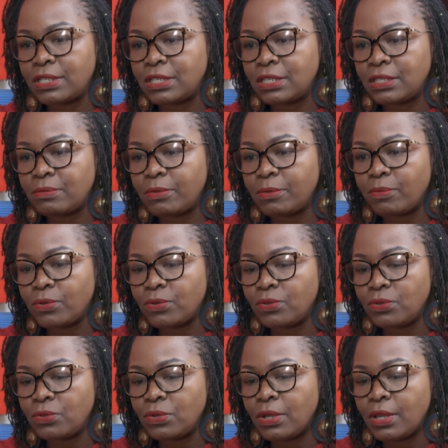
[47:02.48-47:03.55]
it is people
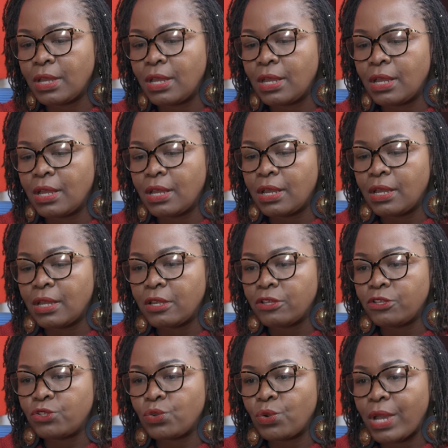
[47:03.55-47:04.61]
do
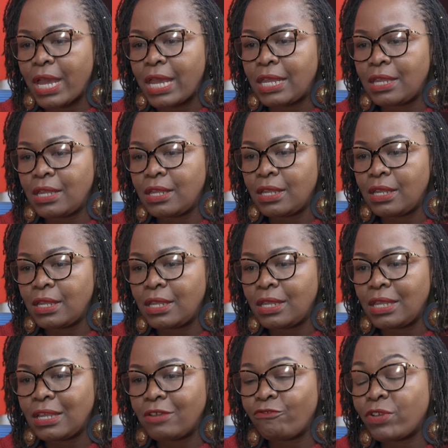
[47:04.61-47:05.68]
so
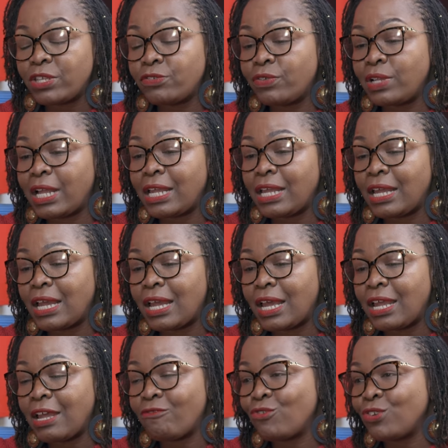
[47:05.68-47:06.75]
i first of all i,
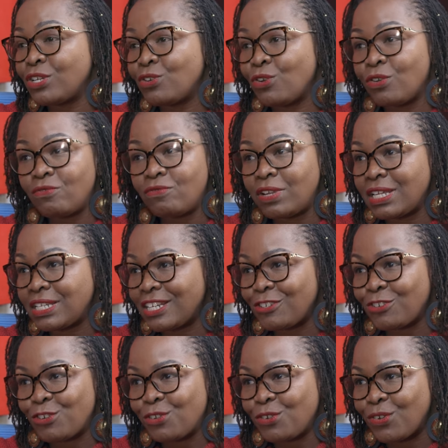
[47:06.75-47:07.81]
I avoid conflict
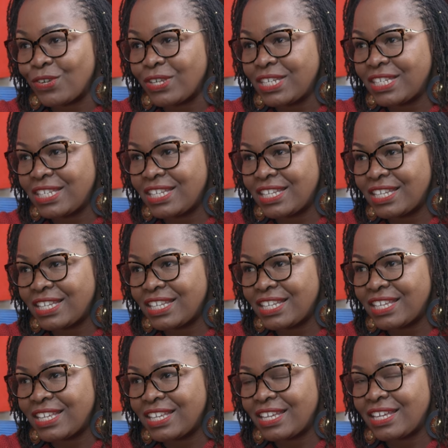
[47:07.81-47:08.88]
at all costs
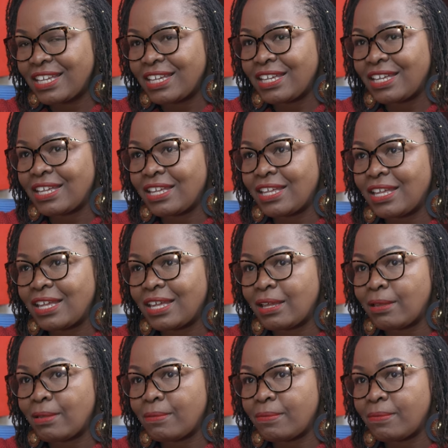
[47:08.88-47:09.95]

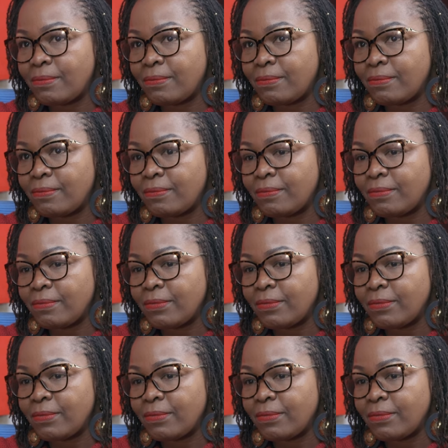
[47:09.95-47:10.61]
um,